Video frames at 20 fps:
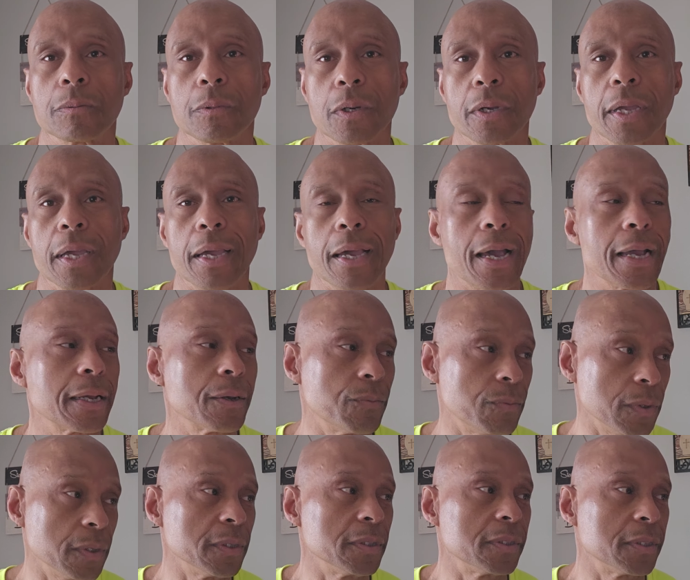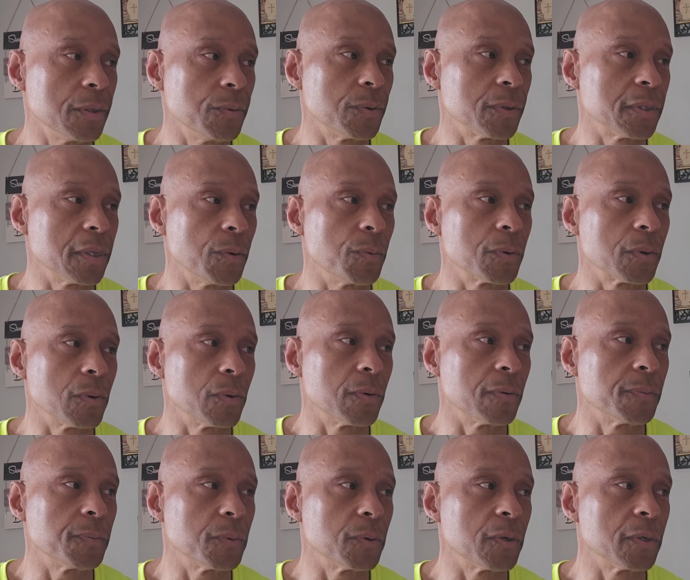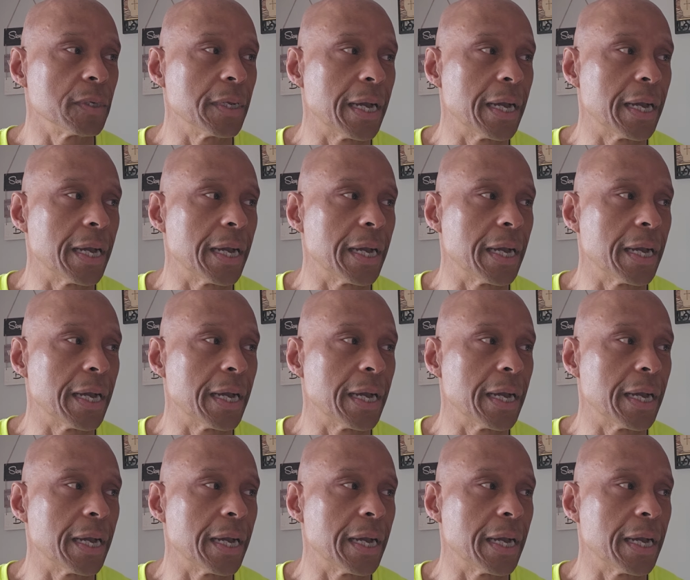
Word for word: Okay, I can really see what they were going for.